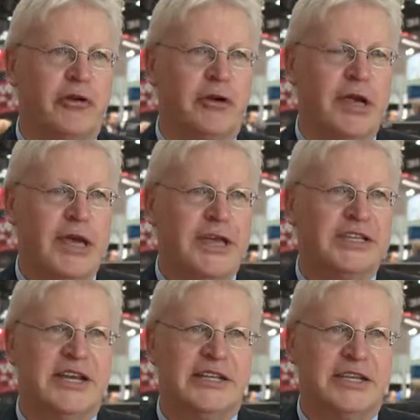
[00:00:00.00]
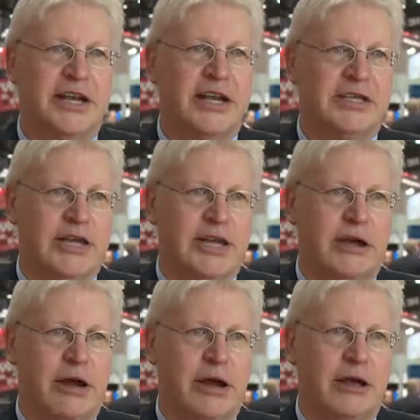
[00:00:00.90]
on is that daily
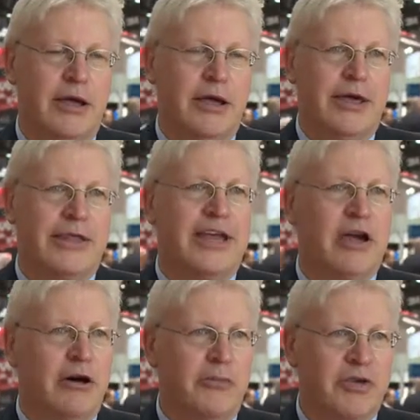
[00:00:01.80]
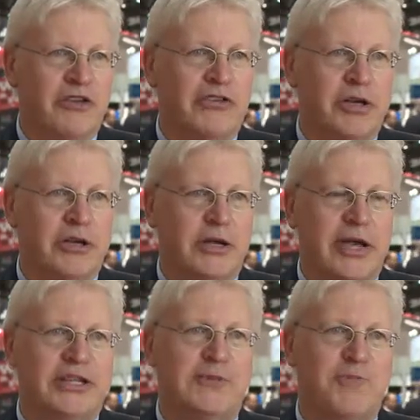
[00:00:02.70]
deadline. They can't miss it.
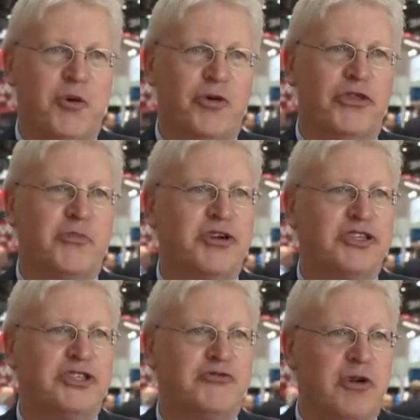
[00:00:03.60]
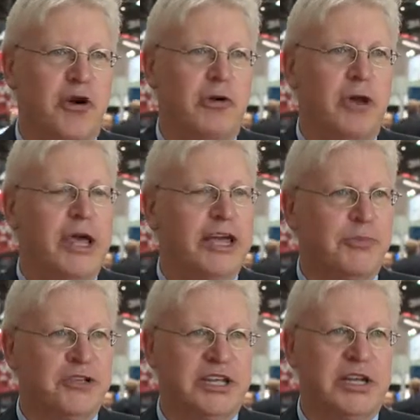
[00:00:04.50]
It's important the presses roll at a
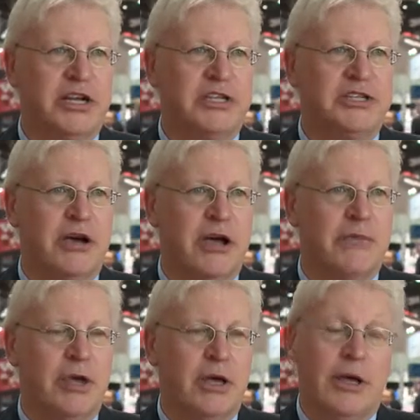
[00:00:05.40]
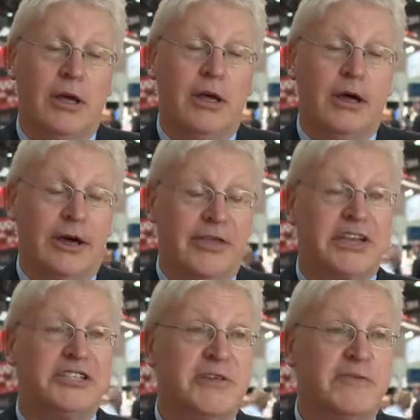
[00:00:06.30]
particular time.
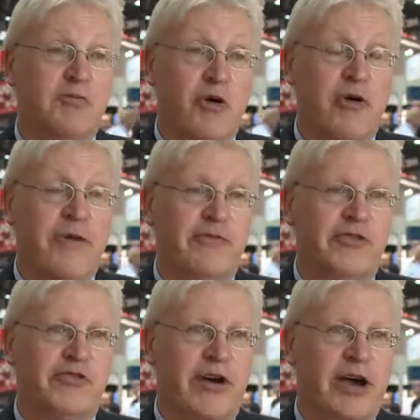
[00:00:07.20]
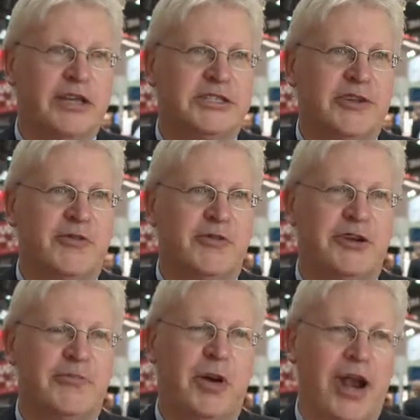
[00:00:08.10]
That's even more emphasized if there
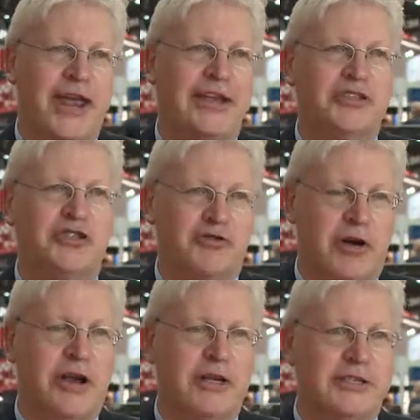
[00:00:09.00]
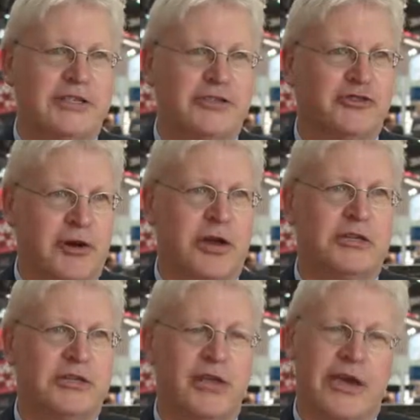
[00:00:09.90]
are planes, trains, and
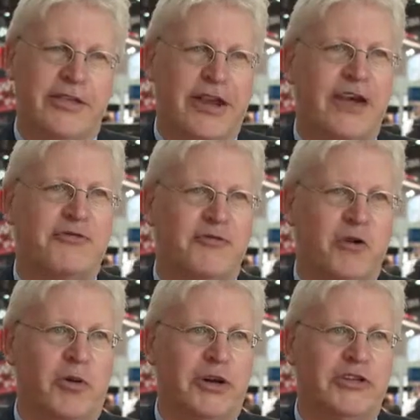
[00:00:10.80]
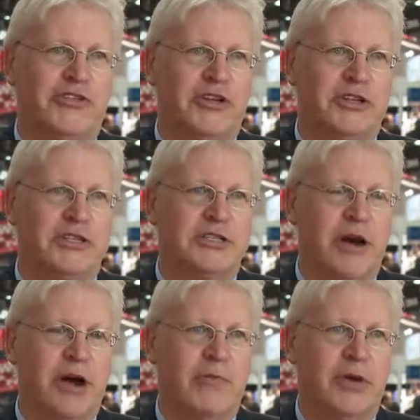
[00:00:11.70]
trucks that have to roll at a certain
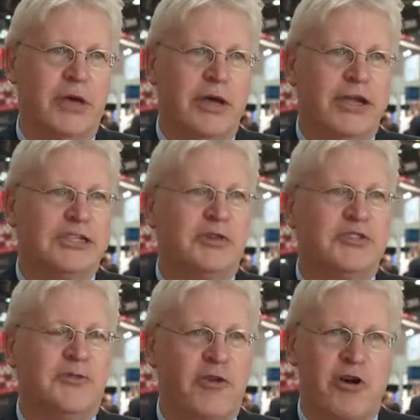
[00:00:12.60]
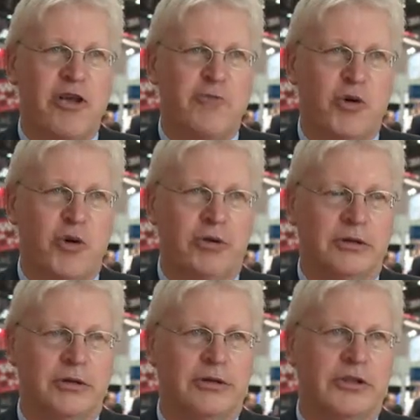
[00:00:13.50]
time. So it's very
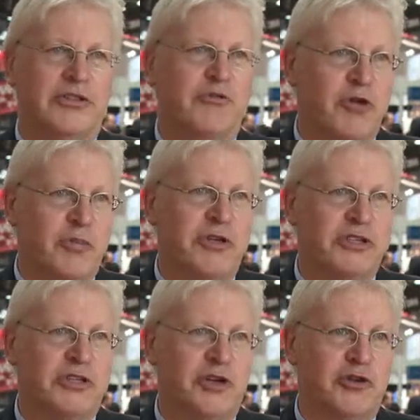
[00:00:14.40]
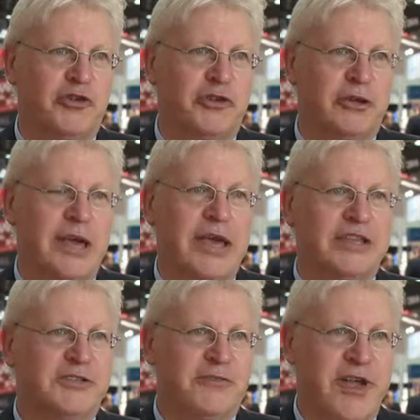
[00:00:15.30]
important that the ripping solution
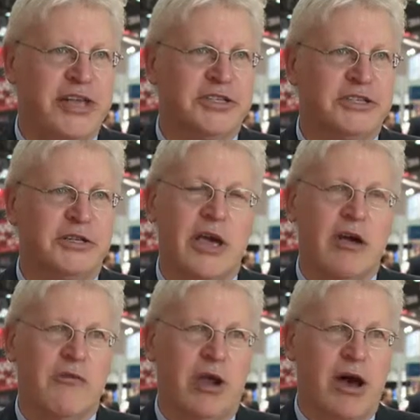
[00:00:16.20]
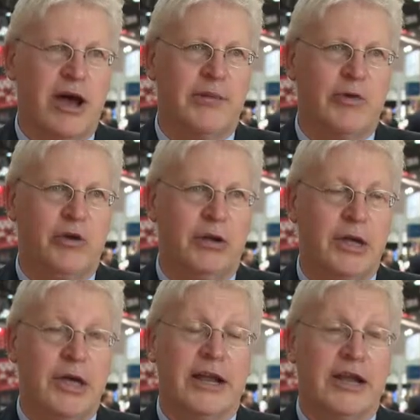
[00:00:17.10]
is fast, reliable,
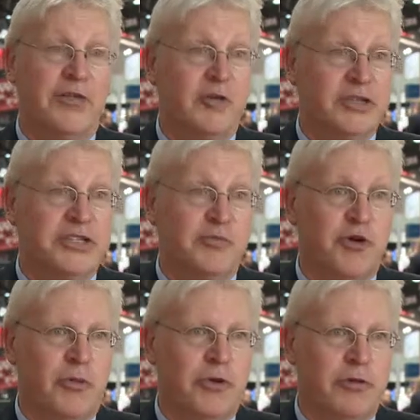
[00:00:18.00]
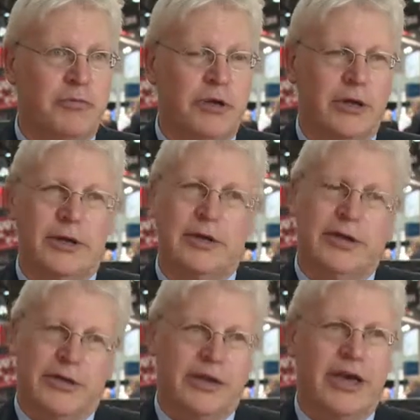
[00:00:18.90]
and if there is a problem,
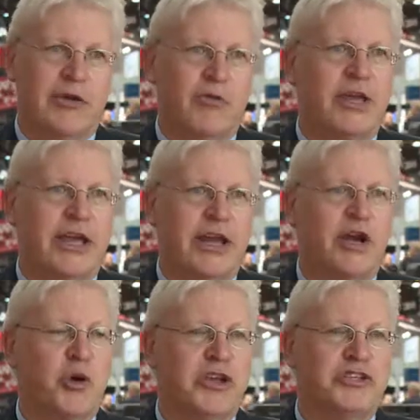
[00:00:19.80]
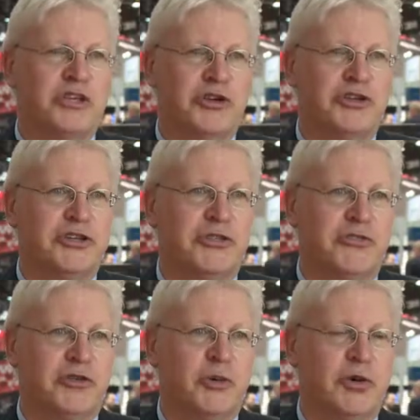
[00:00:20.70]
then we can get a quick solution
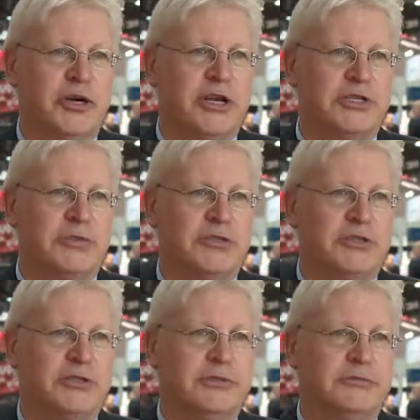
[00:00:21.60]
through to our customers.